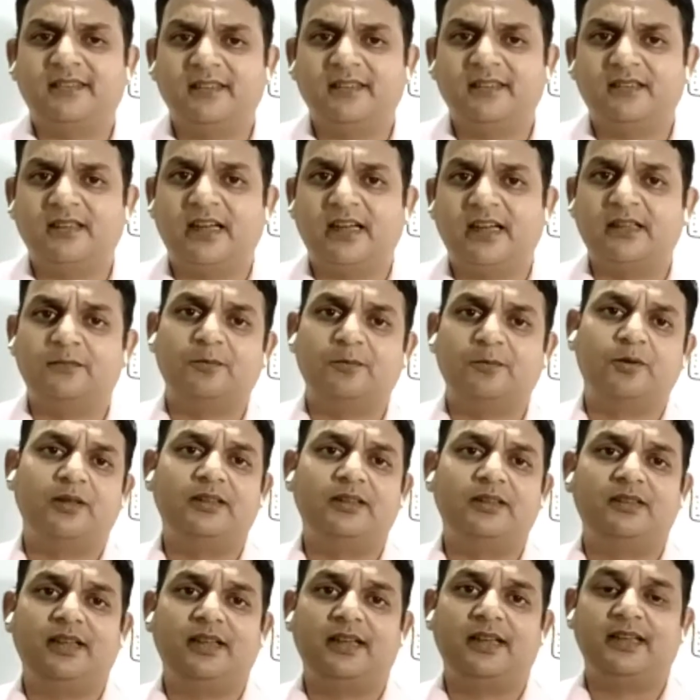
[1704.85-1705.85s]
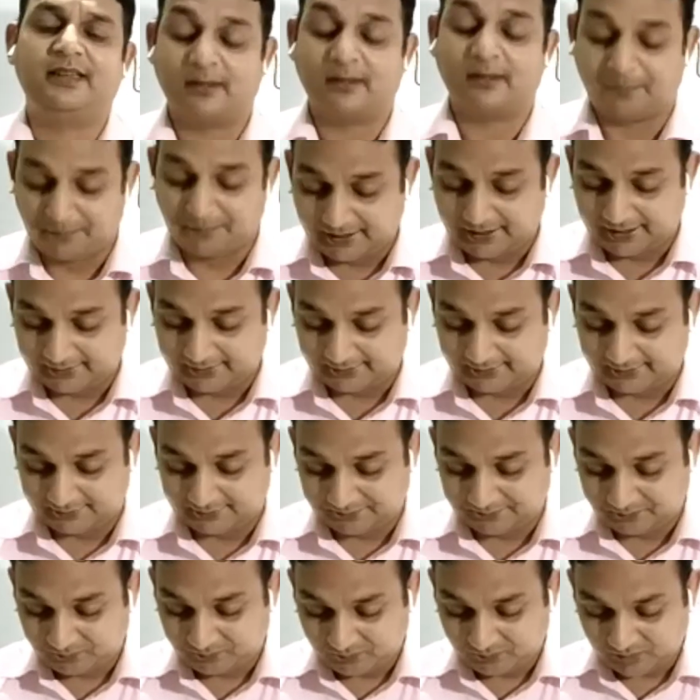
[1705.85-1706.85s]
So no gaseous transport is there in
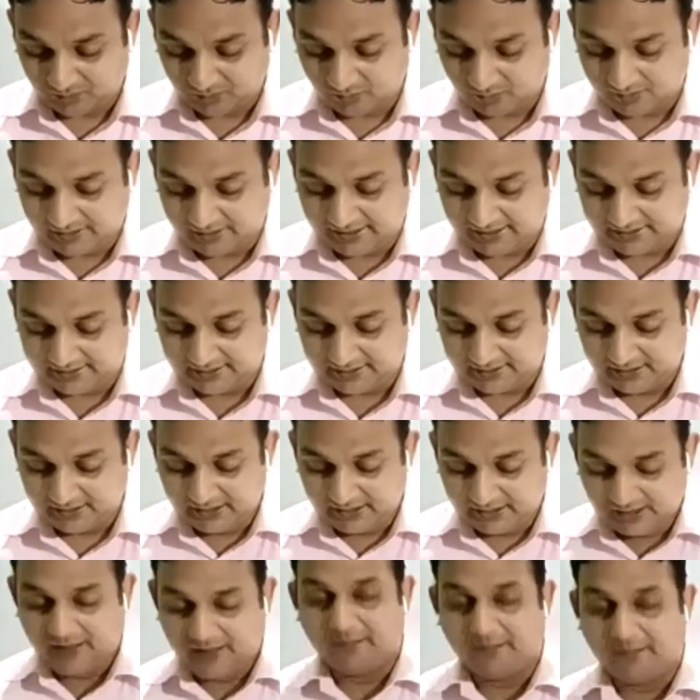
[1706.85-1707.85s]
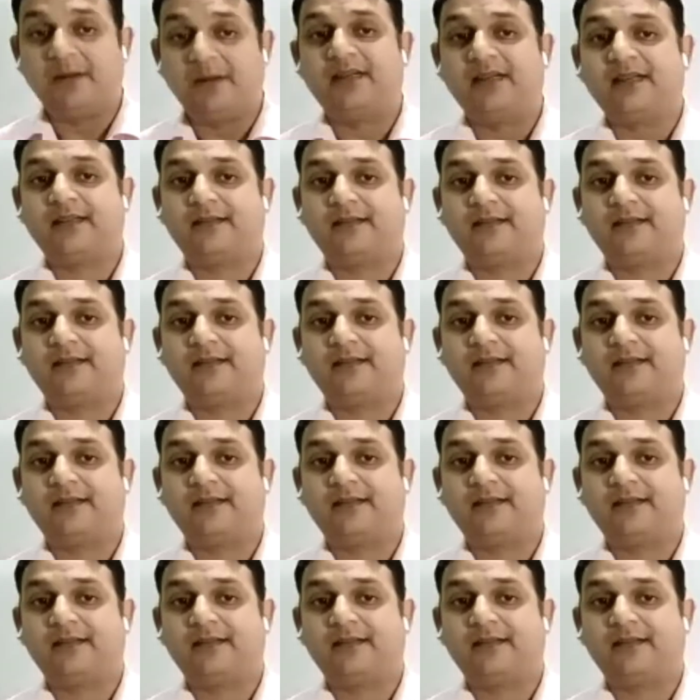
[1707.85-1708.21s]
the plants. All right.